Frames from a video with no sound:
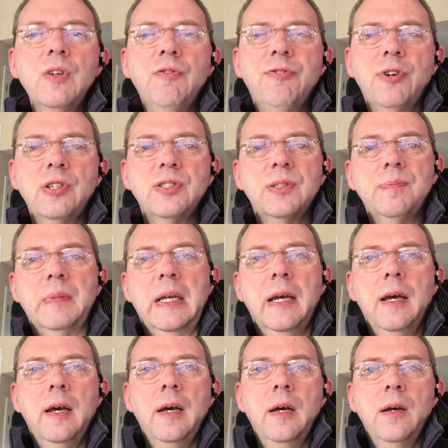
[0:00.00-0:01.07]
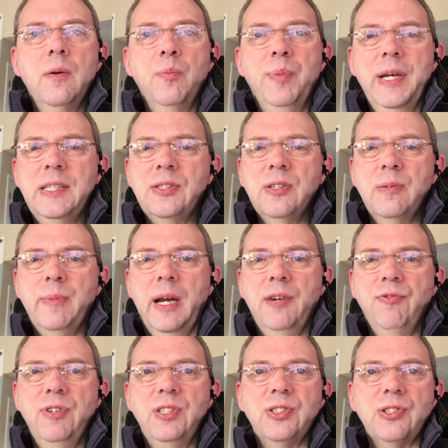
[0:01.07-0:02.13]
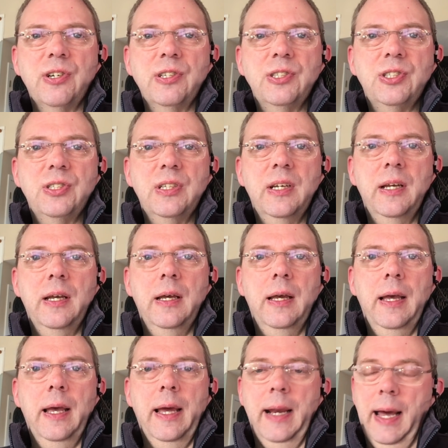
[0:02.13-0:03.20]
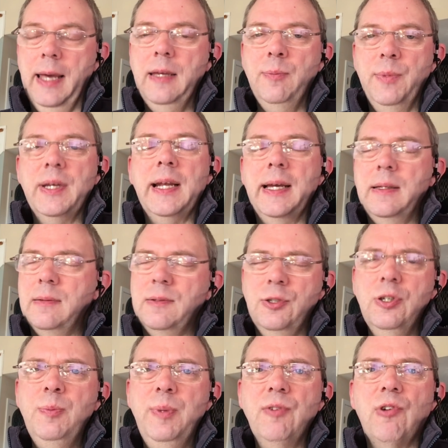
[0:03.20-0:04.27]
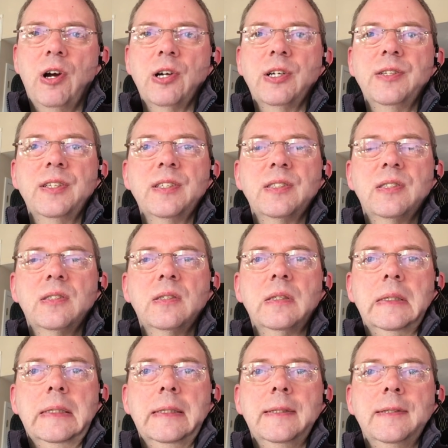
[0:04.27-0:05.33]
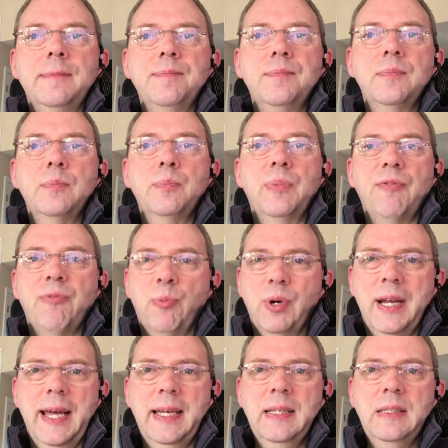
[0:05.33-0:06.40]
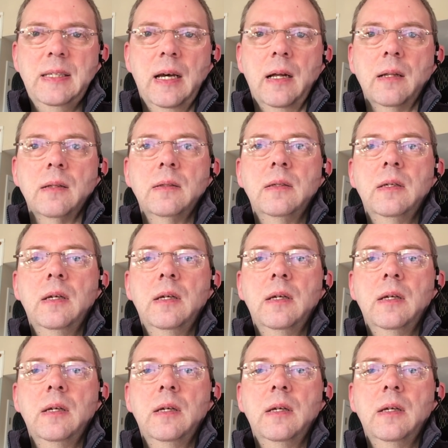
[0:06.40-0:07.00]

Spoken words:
First, based on my research, and I admit I could be wrong on this, but from what I can tell,